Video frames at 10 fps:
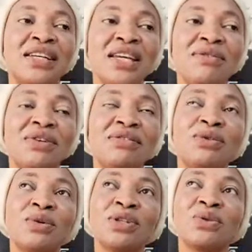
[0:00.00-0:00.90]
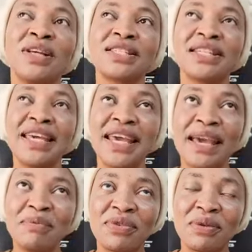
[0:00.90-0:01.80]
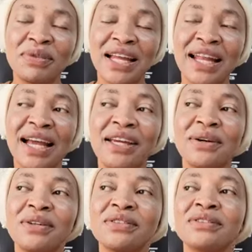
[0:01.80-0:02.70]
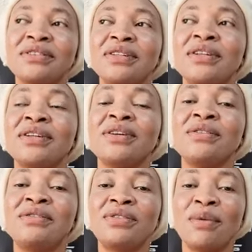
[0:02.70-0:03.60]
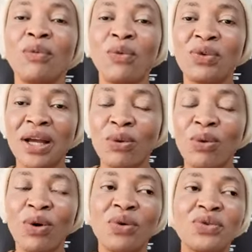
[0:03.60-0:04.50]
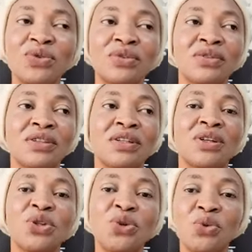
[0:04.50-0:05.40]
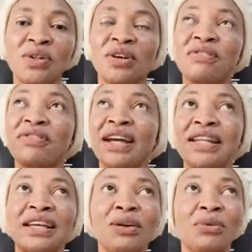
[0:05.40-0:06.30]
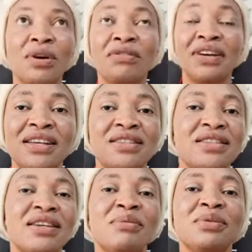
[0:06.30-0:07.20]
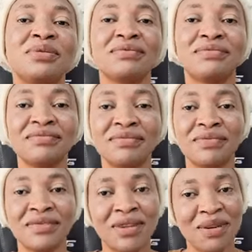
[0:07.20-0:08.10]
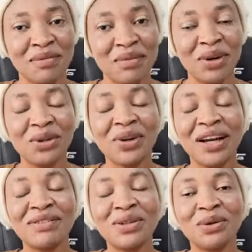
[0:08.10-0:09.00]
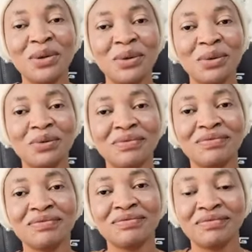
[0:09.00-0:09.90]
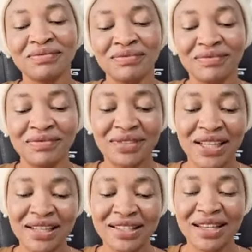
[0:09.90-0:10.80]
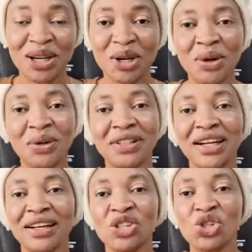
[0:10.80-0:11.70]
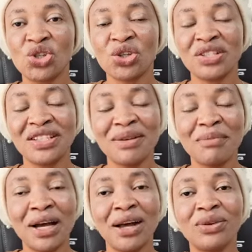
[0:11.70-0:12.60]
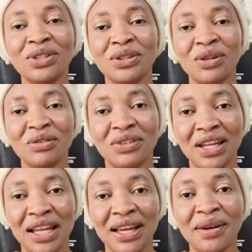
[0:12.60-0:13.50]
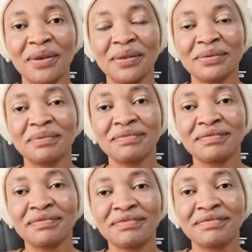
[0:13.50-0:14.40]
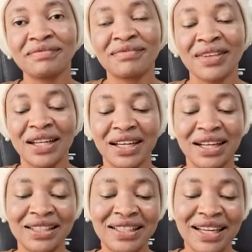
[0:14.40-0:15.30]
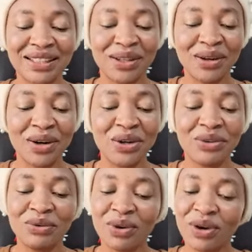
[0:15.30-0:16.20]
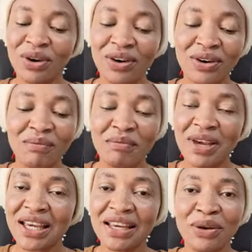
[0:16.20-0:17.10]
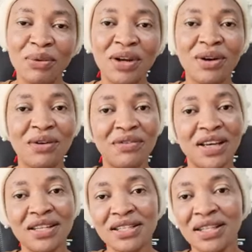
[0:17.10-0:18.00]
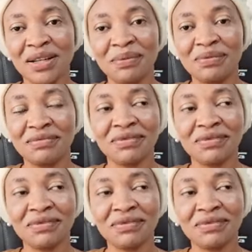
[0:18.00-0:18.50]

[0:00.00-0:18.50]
even if you want to escape from the lion, from the wolves, you will not find a way escape. But you have to know there is a God that can shut the mouth of a lion. And that God make a way of escape.